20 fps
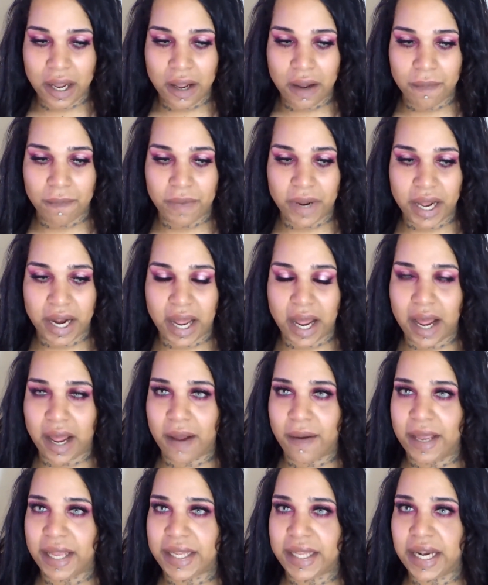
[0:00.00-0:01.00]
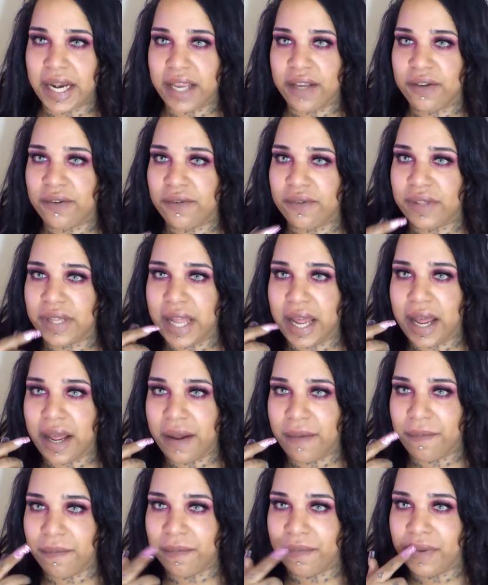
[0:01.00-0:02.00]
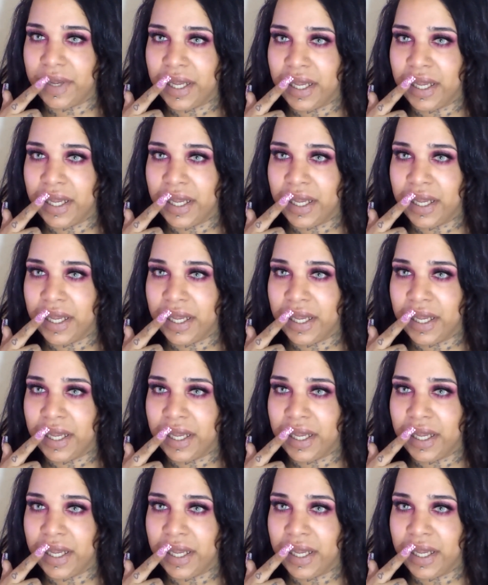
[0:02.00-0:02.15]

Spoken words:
But and then I used some